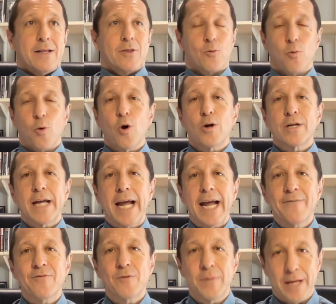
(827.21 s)
The word
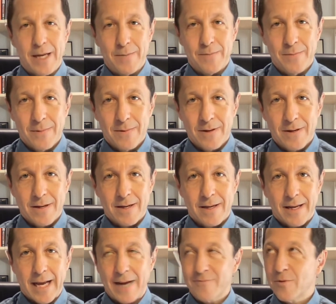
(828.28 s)
came from him
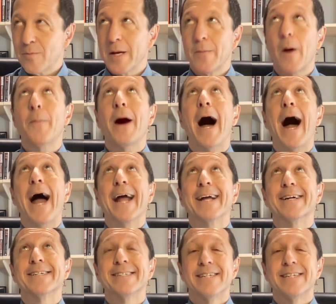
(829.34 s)
up high.